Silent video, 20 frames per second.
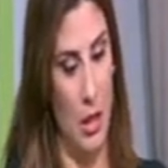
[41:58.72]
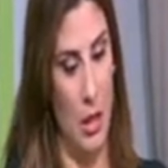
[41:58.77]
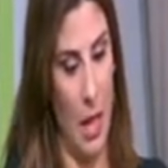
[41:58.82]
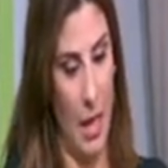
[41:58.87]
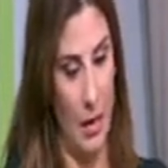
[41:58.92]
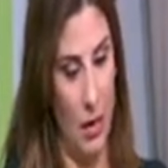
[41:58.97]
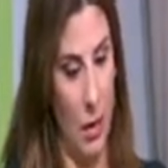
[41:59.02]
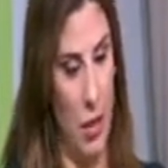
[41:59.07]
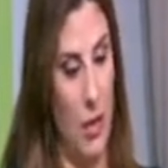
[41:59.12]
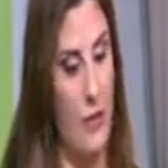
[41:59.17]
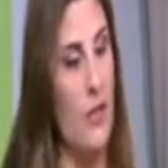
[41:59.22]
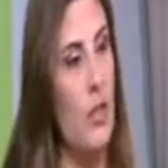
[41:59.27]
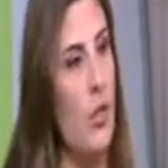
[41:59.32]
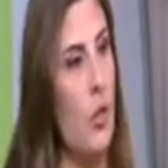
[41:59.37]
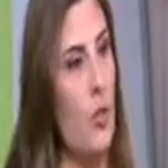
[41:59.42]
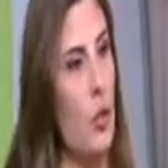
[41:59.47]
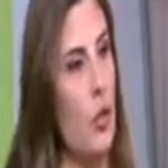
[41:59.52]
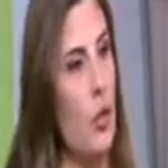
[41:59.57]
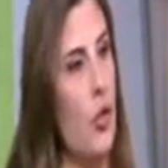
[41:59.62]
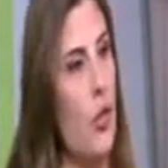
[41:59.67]
achieve this
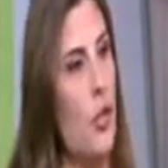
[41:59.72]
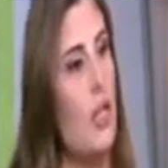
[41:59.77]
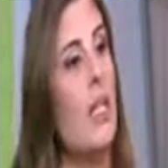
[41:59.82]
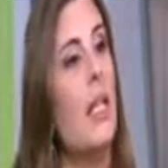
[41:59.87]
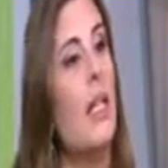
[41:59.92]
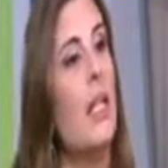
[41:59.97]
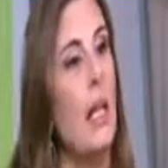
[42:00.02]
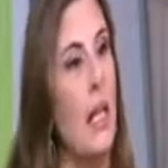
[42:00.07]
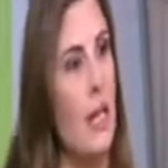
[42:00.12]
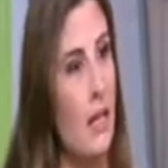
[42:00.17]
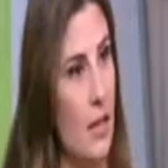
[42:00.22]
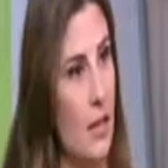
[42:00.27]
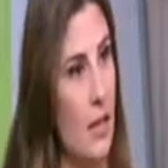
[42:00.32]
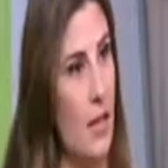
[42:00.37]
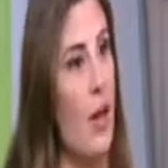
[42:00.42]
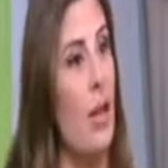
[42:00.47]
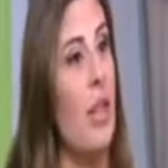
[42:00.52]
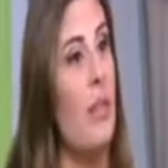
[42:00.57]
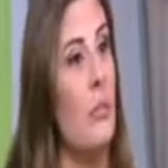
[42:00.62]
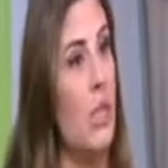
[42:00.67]
project in less
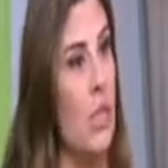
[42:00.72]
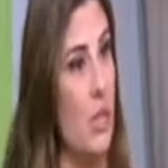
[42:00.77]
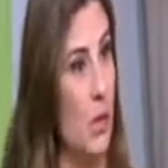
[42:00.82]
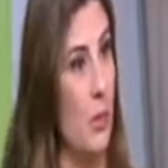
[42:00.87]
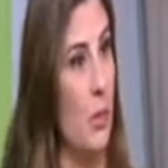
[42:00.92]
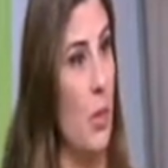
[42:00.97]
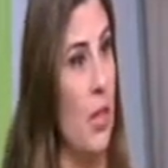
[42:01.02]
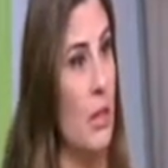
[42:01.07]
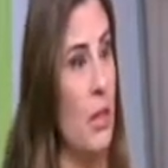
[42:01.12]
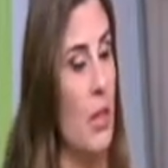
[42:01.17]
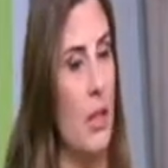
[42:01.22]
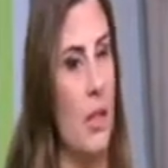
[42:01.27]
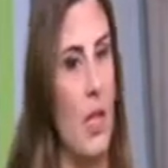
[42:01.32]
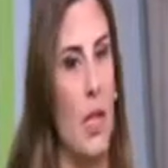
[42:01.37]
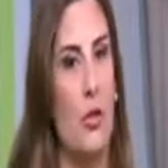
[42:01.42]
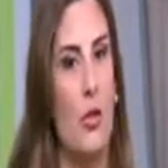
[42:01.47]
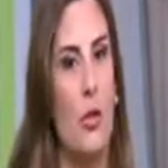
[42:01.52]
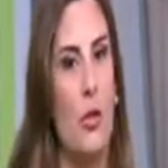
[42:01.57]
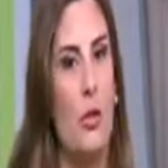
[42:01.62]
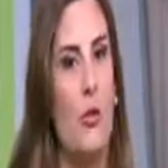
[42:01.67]
time and speed,
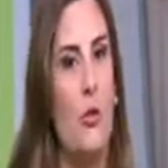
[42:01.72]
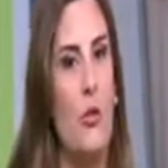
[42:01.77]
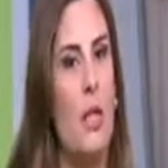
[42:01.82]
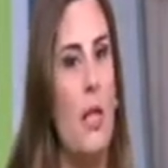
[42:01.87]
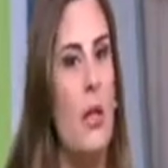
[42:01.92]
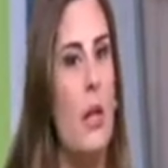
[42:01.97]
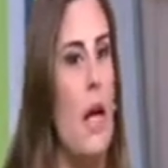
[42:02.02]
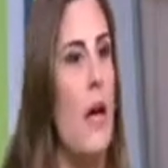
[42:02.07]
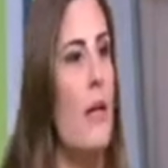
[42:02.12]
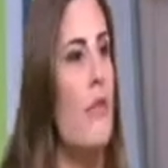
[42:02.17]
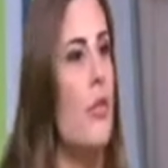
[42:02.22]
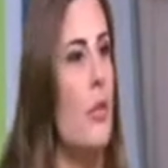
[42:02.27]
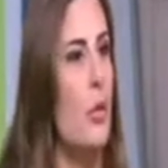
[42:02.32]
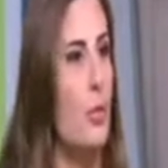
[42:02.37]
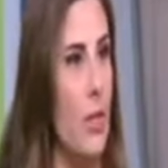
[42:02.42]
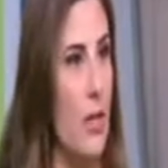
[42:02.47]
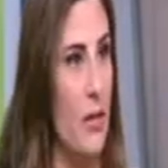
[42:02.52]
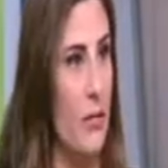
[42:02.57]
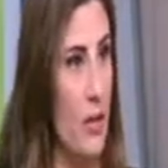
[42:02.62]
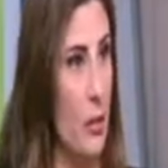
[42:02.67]
etc. So they have to
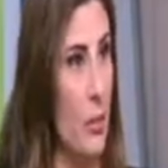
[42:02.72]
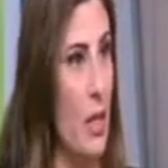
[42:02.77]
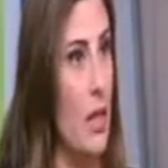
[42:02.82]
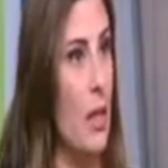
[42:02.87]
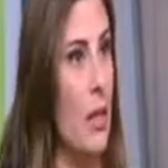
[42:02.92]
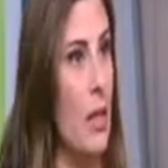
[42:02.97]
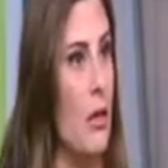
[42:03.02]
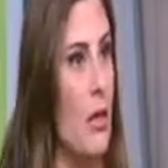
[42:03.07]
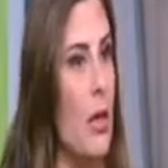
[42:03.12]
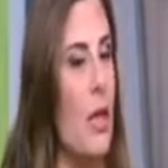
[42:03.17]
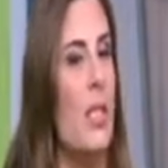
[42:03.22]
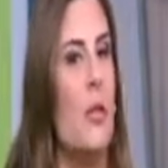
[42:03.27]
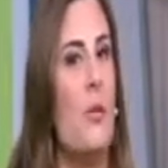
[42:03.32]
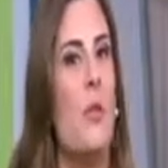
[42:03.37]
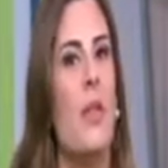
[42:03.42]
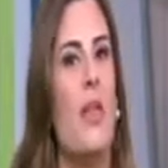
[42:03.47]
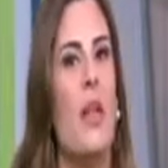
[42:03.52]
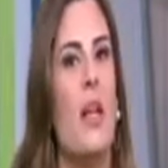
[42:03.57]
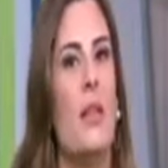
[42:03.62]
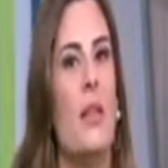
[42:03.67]
be familiarized
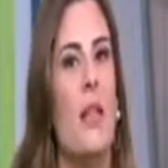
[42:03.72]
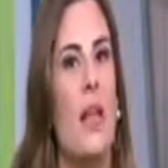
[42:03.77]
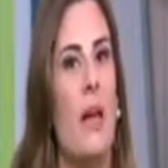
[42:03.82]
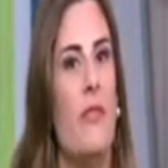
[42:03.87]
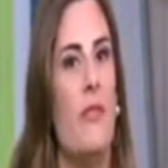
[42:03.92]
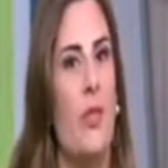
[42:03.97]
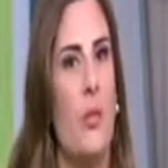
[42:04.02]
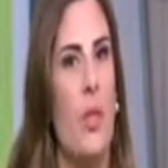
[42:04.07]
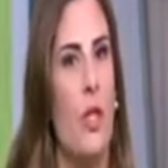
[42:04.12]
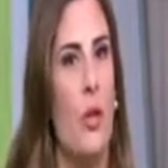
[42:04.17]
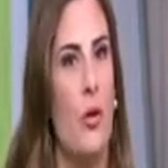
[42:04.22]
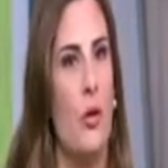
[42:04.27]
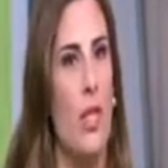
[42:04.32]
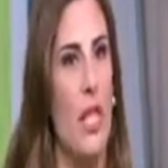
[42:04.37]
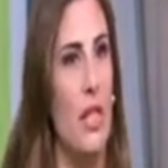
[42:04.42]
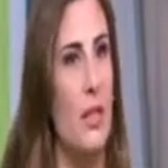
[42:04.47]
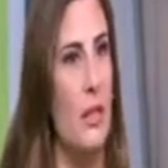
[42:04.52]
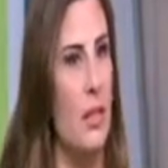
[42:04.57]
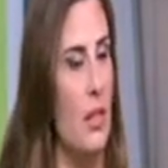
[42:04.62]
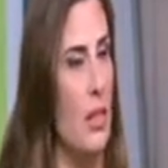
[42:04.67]
with that. They have to be
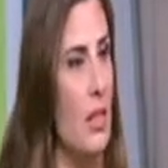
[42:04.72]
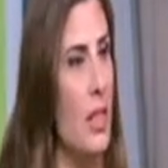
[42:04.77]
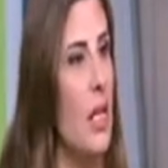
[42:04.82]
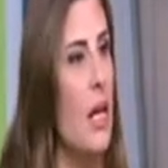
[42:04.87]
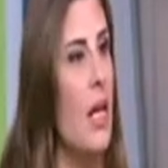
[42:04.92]
oriented